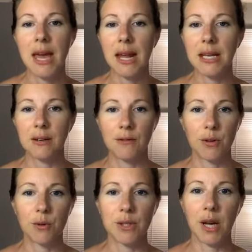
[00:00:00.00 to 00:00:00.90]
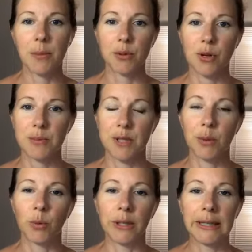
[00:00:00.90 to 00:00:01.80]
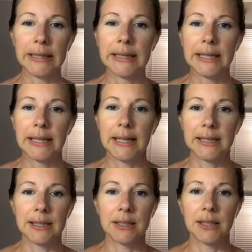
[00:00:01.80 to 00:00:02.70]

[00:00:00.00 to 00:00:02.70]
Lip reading: Any of those, a couple drops in the morning in